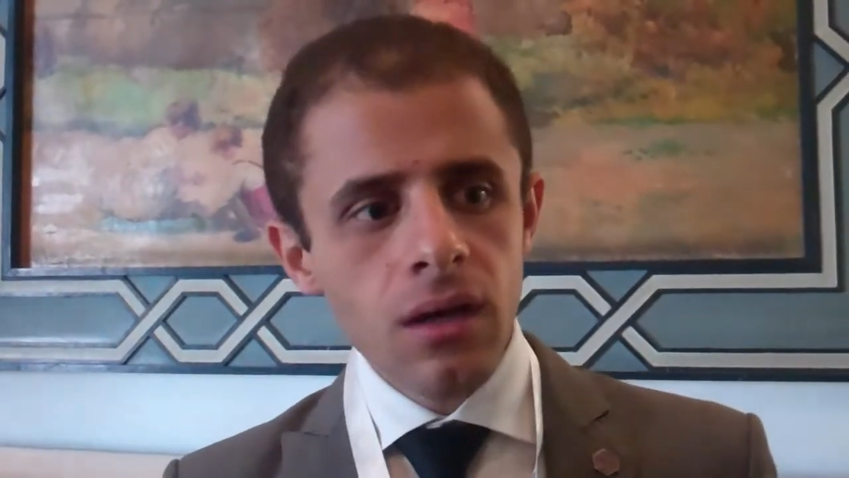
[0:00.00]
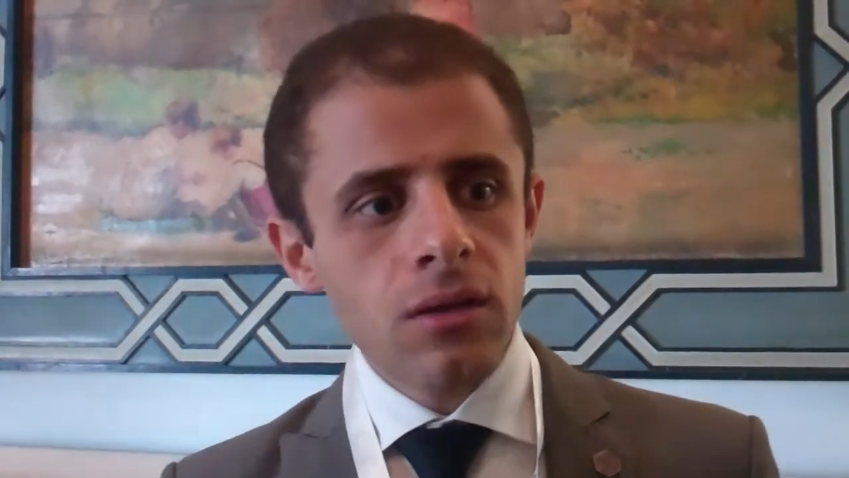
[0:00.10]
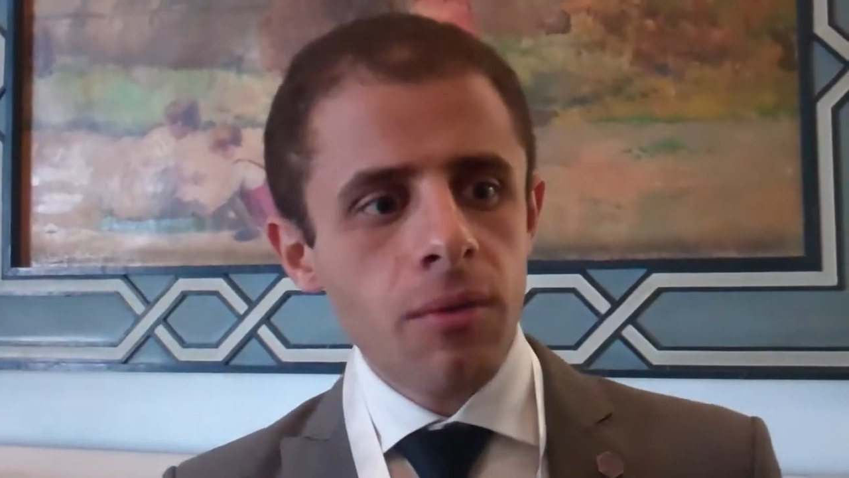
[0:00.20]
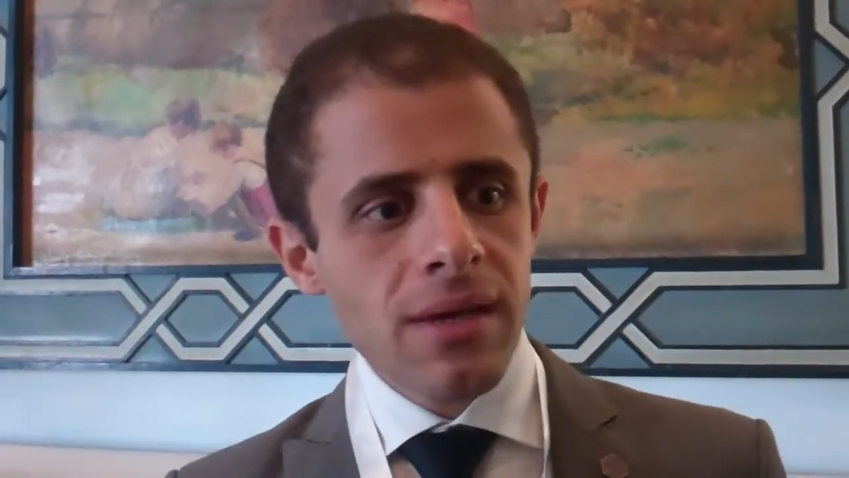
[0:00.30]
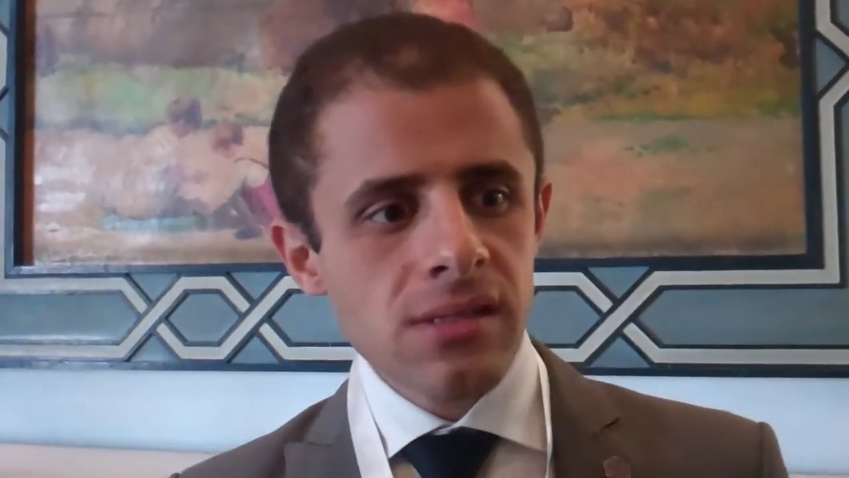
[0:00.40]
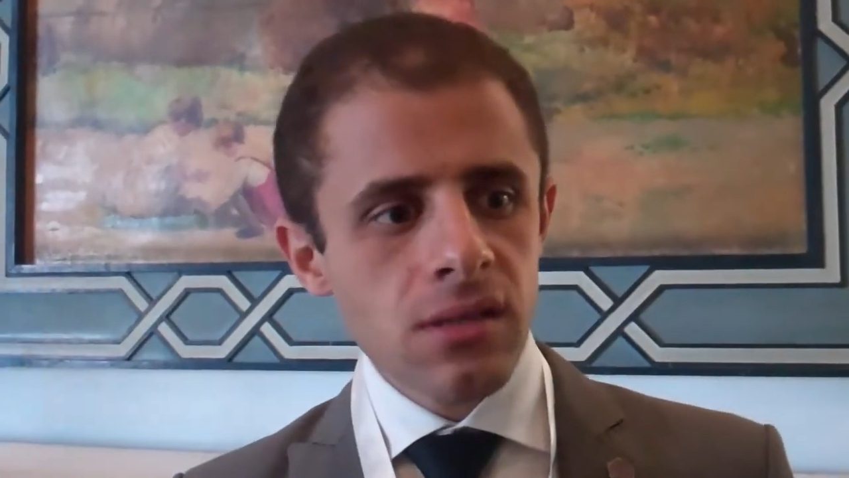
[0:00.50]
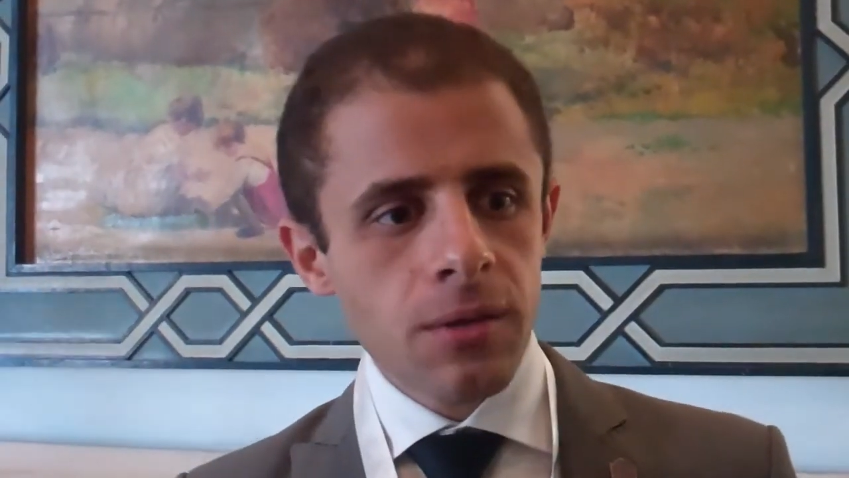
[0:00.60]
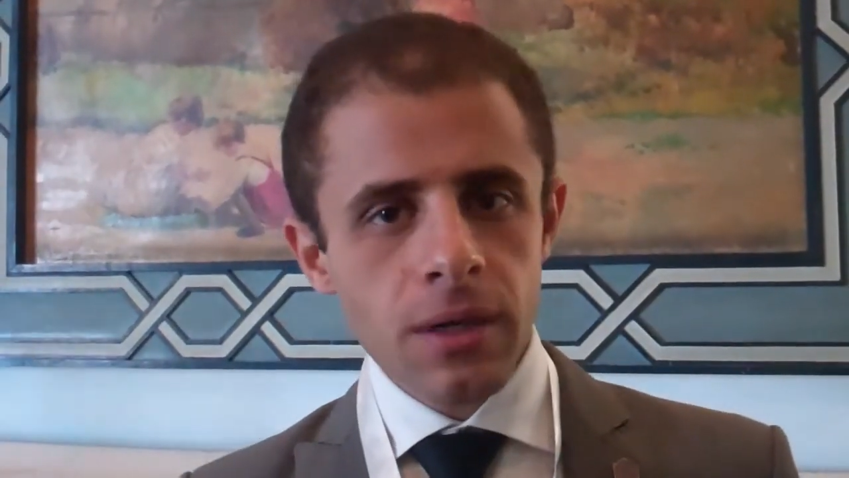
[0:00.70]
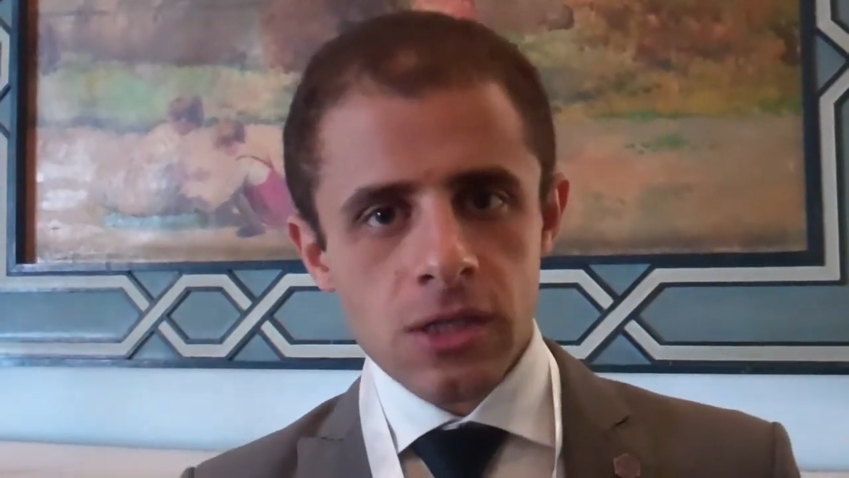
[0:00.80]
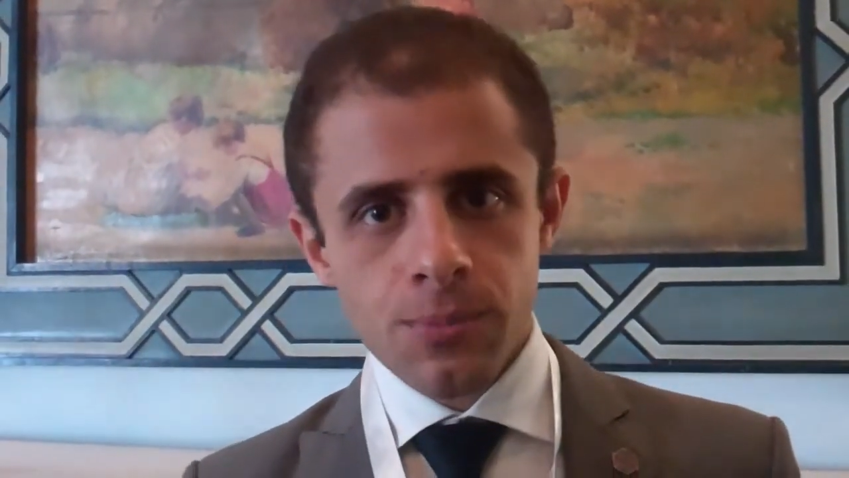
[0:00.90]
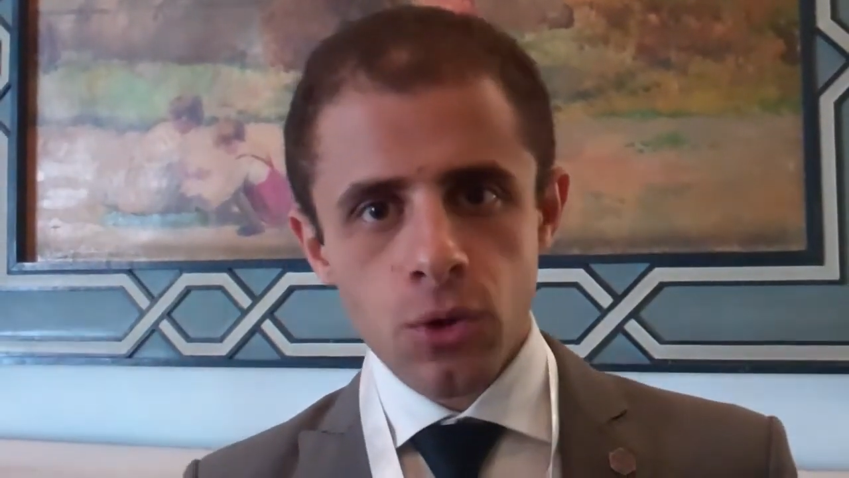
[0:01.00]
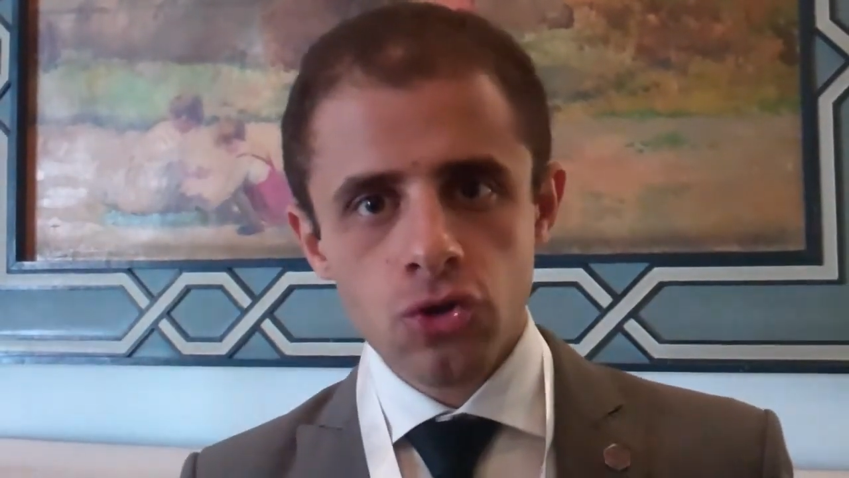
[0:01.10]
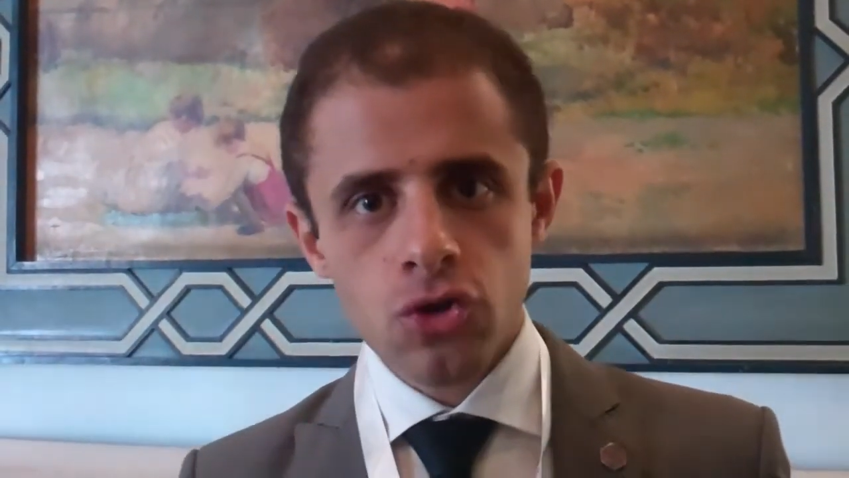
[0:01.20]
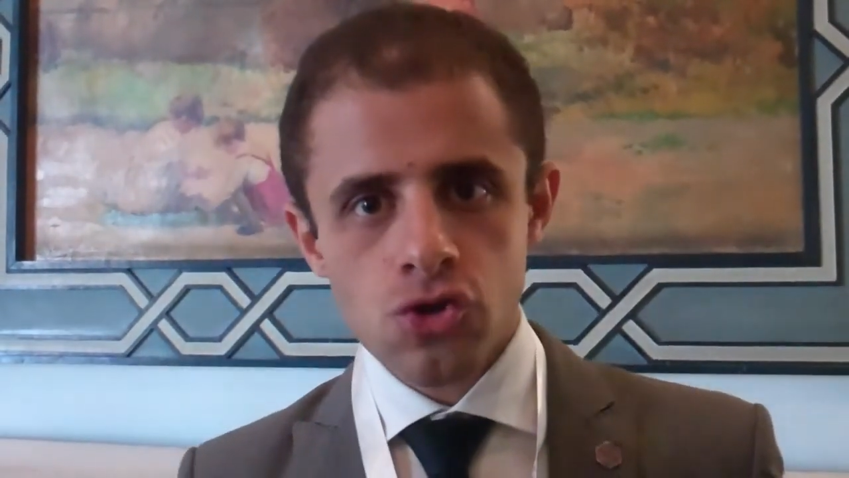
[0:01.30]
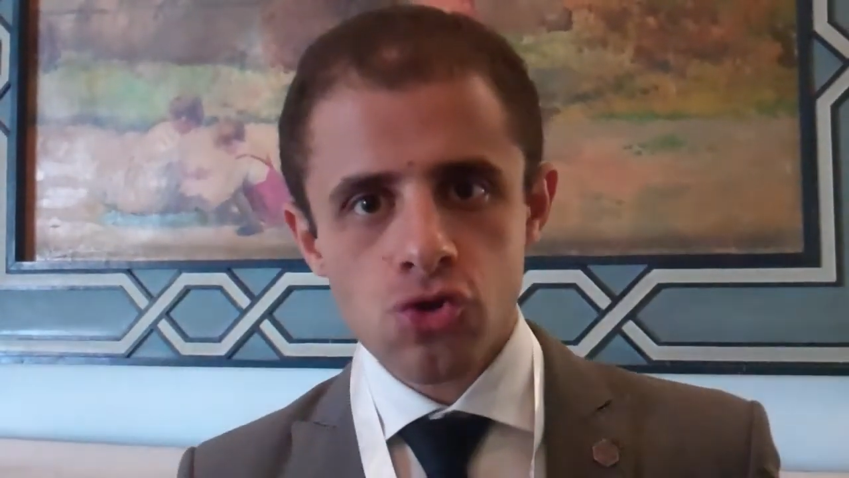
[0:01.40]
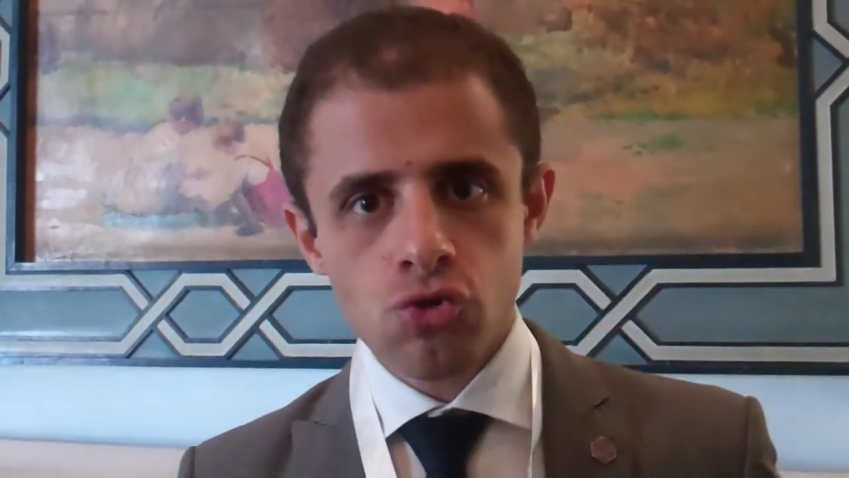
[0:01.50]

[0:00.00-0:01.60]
domestic exporters